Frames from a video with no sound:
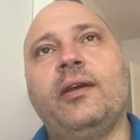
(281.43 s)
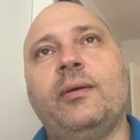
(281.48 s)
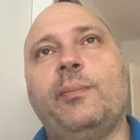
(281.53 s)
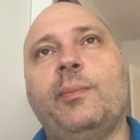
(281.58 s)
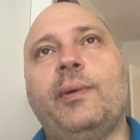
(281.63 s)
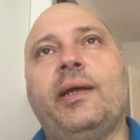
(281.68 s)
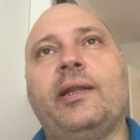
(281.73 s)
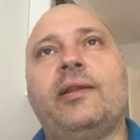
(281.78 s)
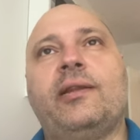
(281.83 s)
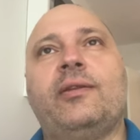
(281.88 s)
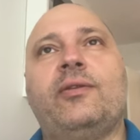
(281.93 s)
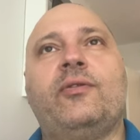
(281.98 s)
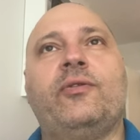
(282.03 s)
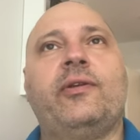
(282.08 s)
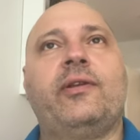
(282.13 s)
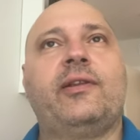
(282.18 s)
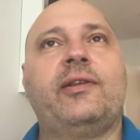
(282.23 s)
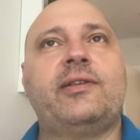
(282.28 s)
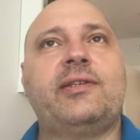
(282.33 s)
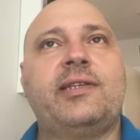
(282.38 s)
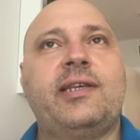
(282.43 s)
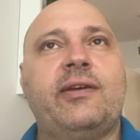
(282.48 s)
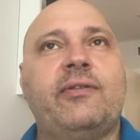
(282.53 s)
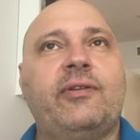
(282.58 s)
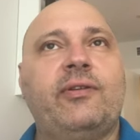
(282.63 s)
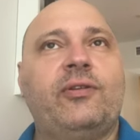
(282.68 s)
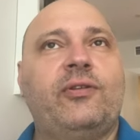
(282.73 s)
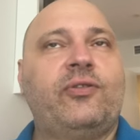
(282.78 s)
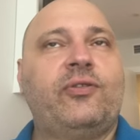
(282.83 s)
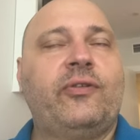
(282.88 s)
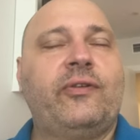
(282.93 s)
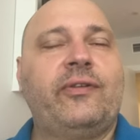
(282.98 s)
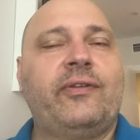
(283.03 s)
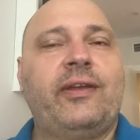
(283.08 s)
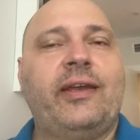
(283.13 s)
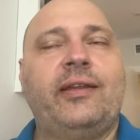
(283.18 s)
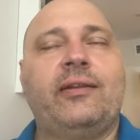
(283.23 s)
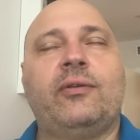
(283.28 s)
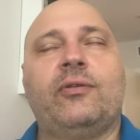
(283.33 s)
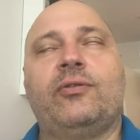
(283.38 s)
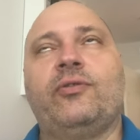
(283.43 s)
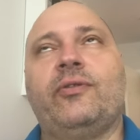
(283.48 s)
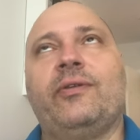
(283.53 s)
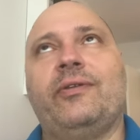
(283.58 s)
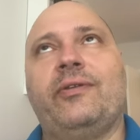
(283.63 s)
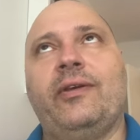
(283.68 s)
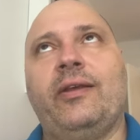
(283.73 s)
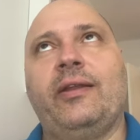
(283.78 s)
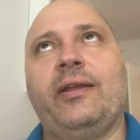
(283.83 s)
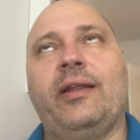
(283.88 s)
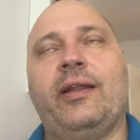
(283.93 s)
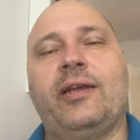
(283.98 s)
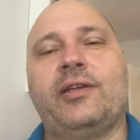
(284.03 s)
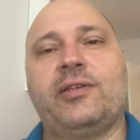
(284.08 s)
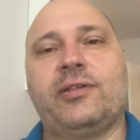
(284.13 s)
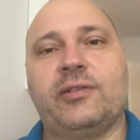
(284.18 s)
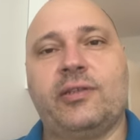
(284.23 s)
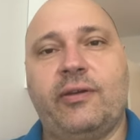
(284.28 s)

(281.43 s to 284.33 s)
But 27 or 28 or 28 elections,